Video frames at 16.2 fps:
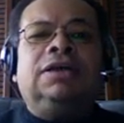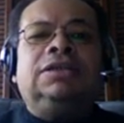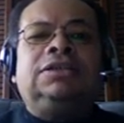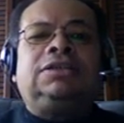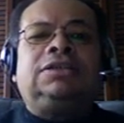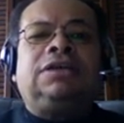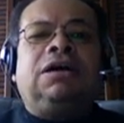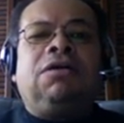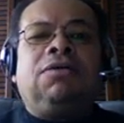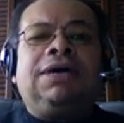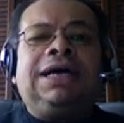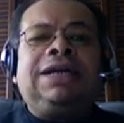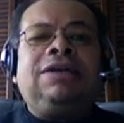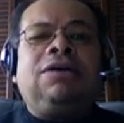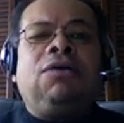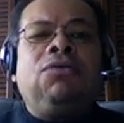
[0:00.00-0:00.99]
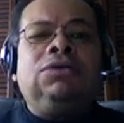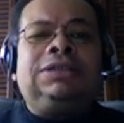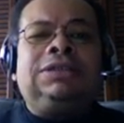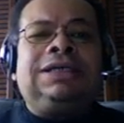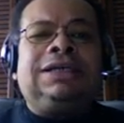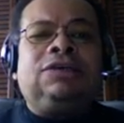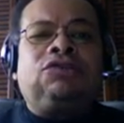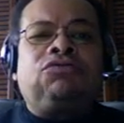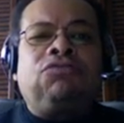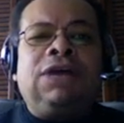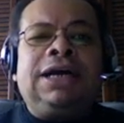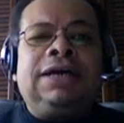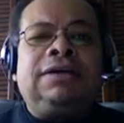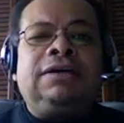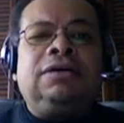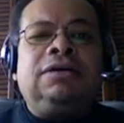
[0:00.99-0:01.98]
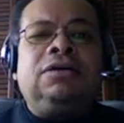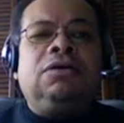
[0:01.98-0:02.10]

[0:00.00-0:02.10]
So it knows that it's read.